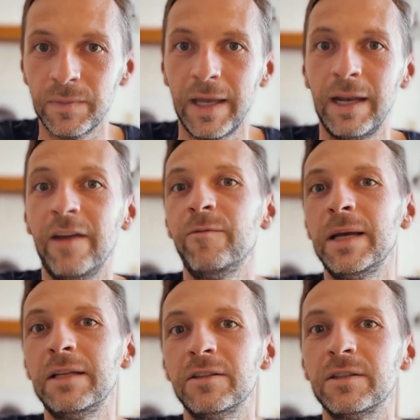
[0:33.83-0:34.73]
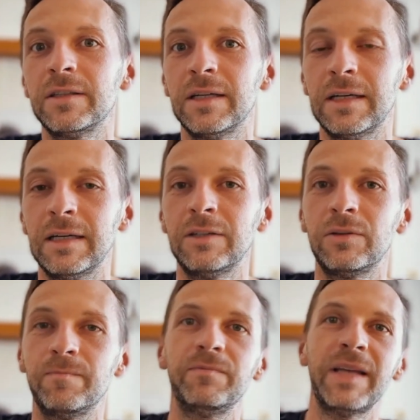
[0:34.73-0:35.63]
And I've made this
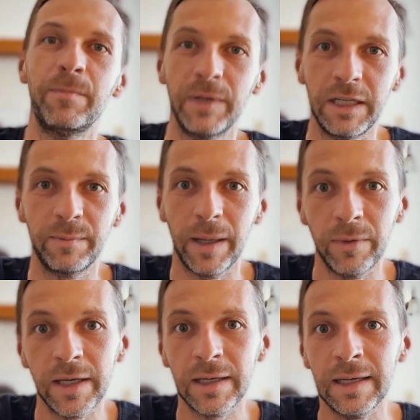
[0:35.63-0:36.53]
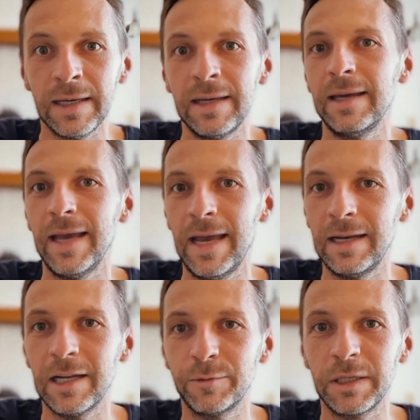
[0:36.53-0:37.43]
template public,
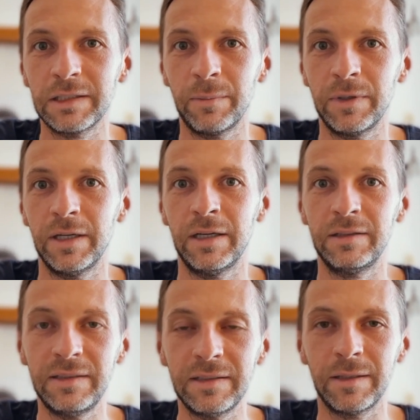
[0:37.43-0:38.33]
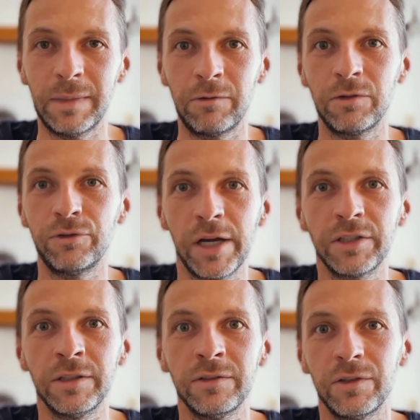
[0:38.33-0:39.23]
and it has picked up a decent amount of traction.